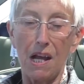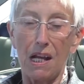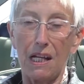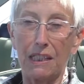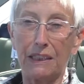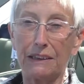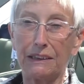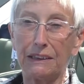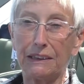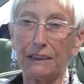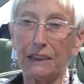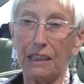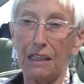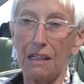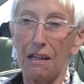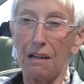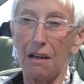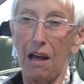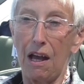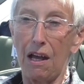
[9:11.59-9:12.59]
and
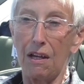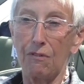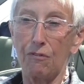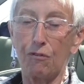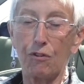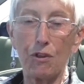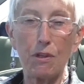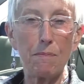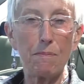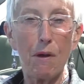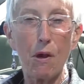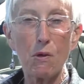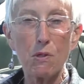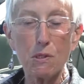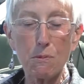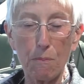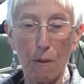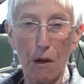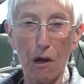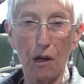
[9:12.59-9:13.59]
for the
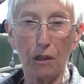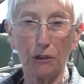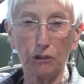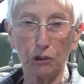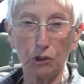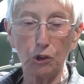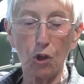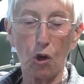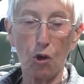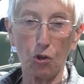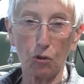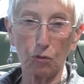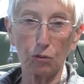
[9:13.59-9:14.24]
most part not